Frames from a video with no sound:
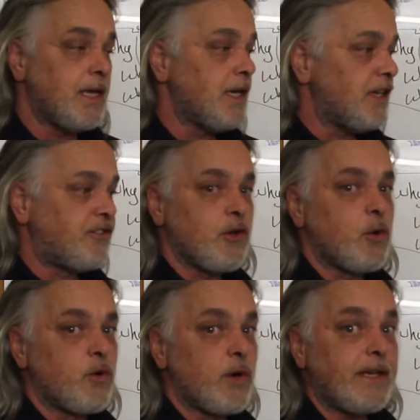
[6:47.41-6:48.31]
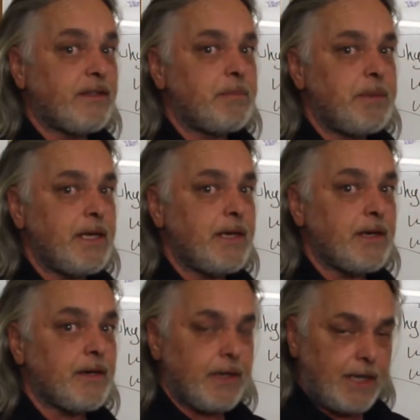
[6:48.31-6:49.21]
it's so great to be
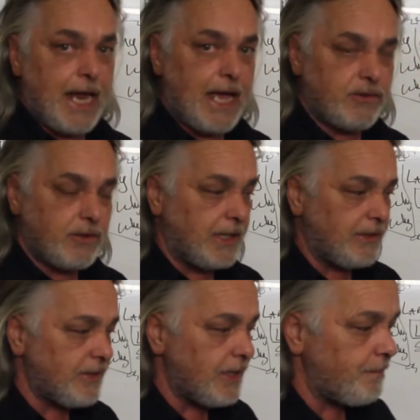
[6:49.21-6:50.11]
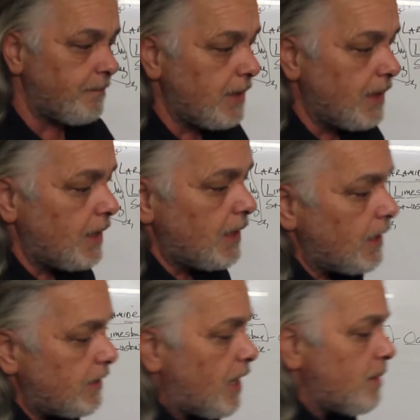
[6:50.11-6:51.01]
here and actually see it.
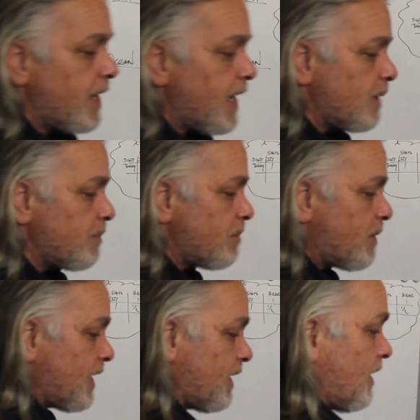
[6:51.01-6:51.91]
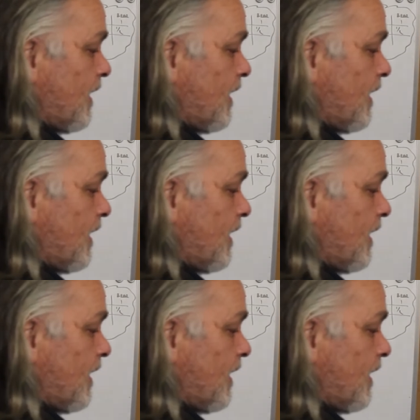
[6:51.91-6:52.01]
Tommy, hand me my